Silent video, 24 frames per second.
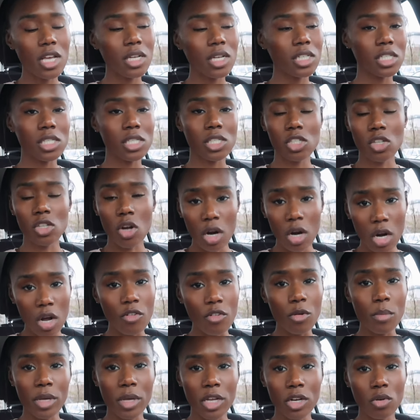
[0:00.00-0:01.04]
Just start off
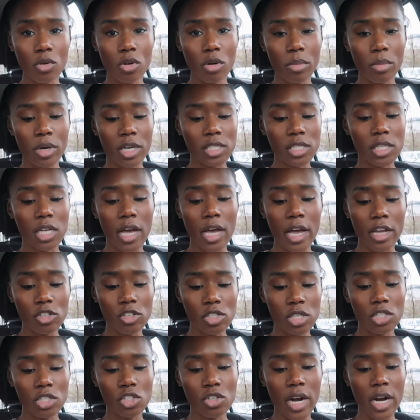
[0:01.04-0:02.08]
a Pandora bracelet. I
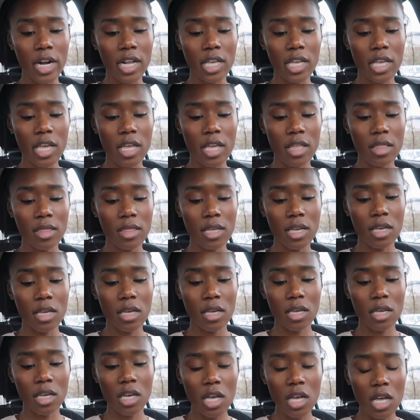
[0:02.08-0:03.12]
usually try to get
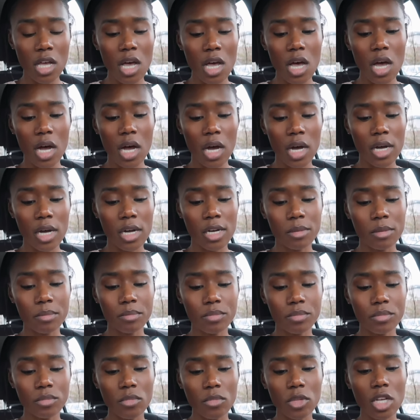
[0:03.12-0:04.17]
the
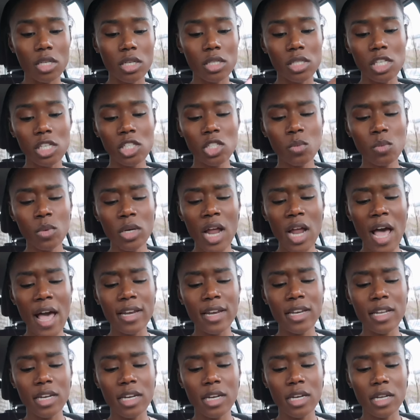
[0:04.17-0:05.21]
um this one I
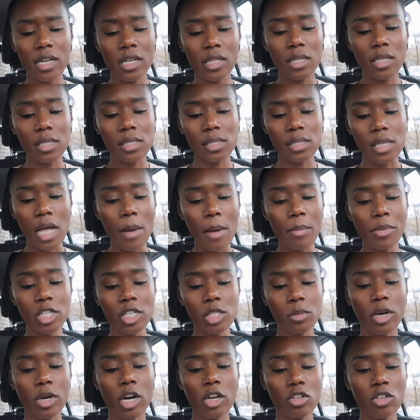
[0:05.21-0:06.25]
didn't need the stoppers,
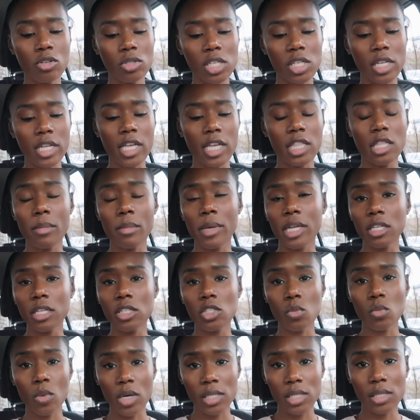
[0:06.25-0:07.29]
but I usually get them at
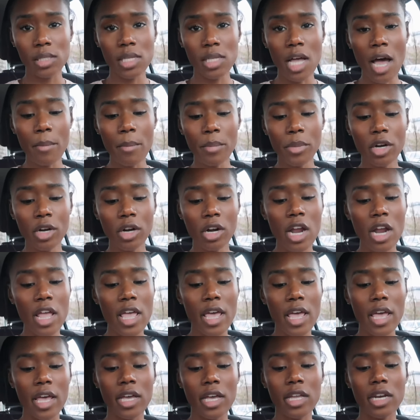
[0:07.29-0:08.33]
least one stopper
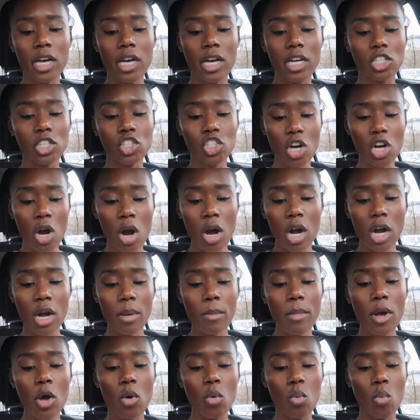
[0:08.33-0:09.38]
and a
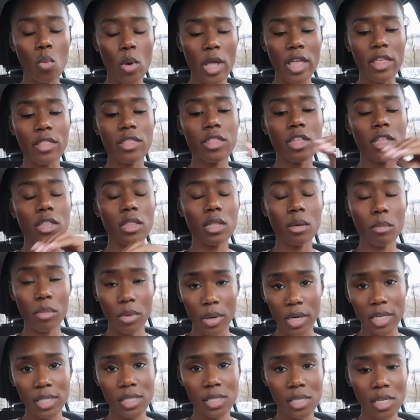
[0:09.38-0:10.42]
charm with the
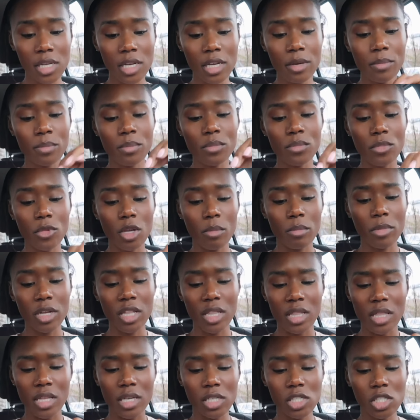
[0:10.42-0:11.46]
bracelet.
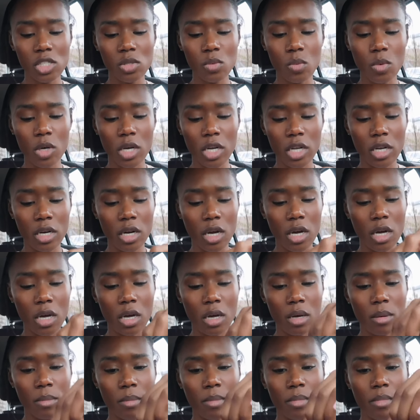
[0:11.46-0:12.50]
But this one
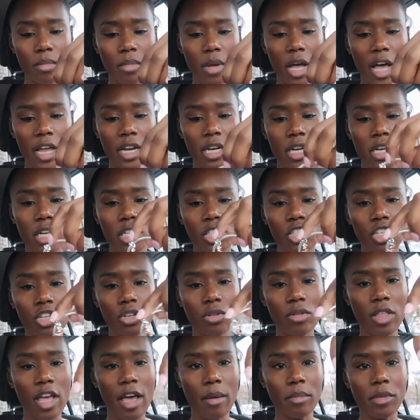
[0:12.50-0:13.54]
um I didn't need to
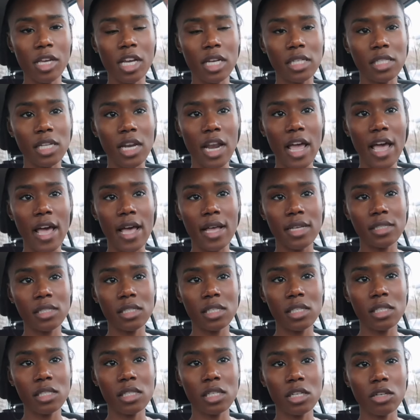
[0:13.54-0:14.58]
do that because it has
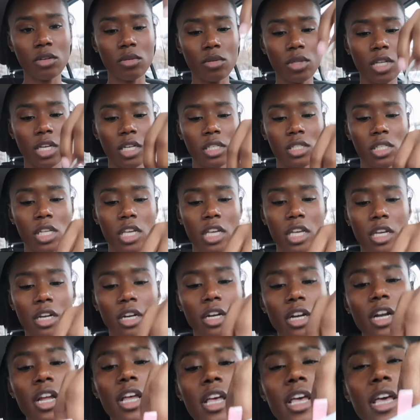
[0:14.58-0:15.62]
these little things here.